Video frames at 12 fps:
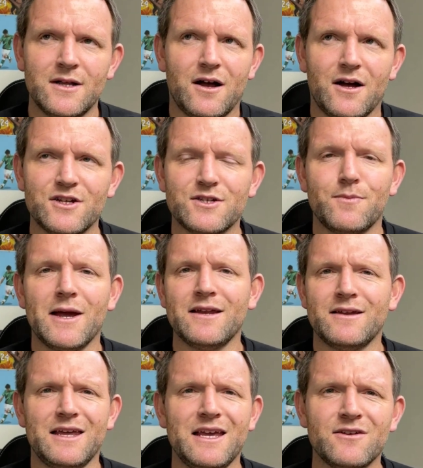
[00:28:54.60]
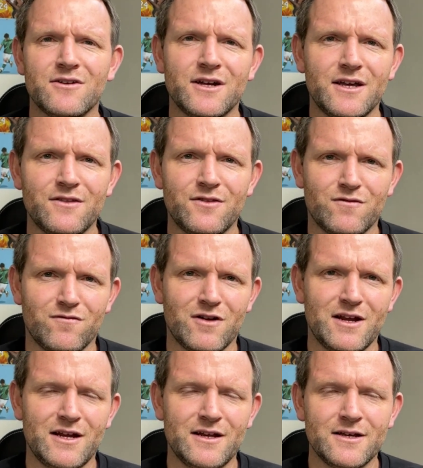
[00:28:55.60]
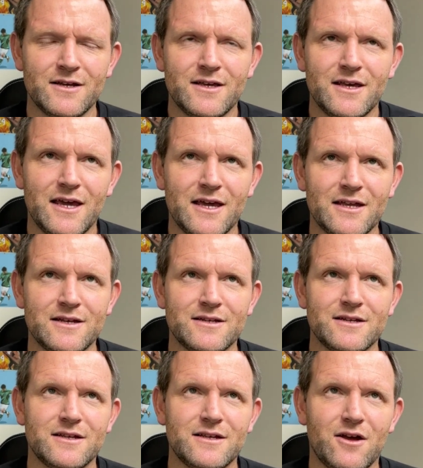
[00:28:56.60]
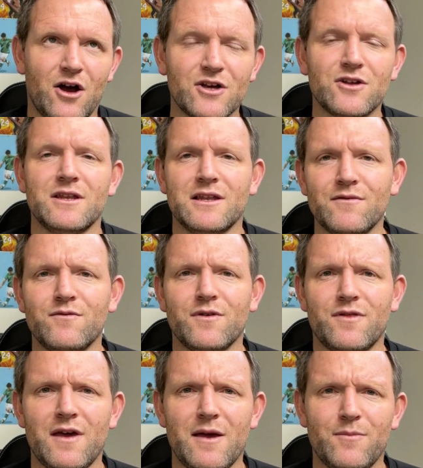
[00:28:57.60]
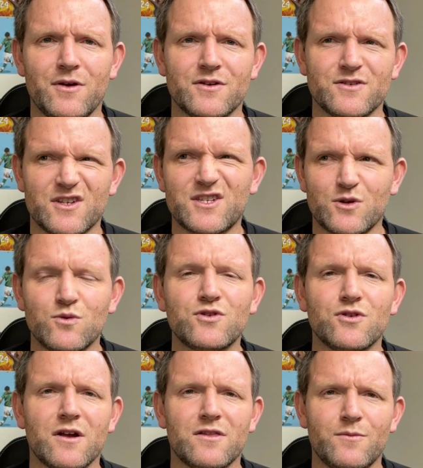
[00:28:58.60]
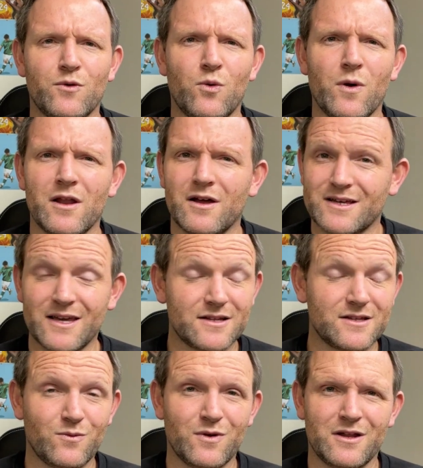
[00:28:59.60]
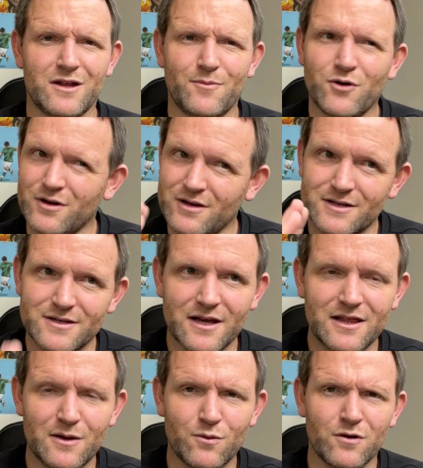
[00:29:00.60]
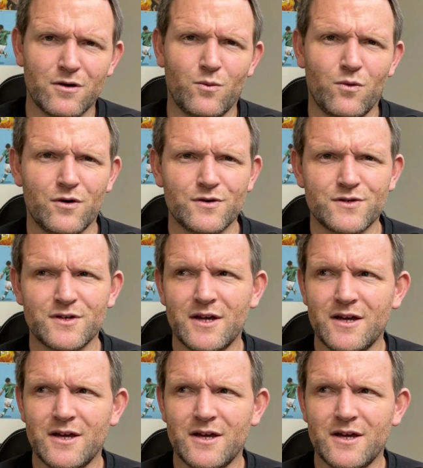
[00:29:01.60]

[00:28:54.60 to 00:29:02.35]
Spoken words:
I just made an error in the read, and I could live with that because I still struck the ball well, I kicked it well, I put it exactly where it was.